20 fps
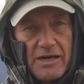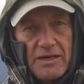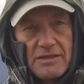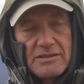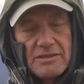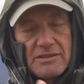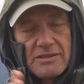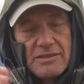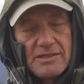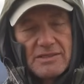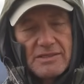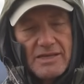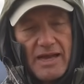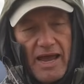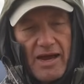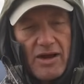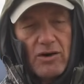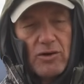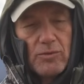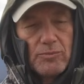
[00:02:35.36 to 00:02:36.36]
does is it
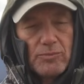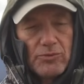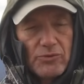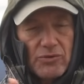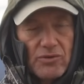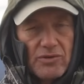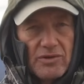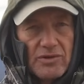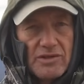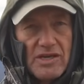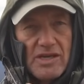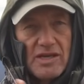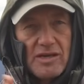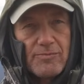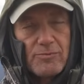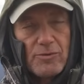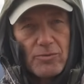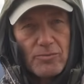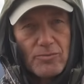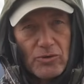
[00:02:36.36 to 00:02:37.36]
helps
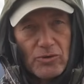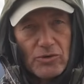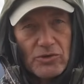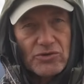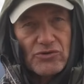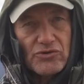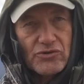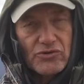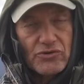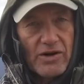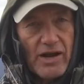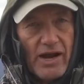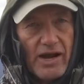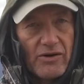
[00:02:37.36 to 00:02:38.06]
keep the moisture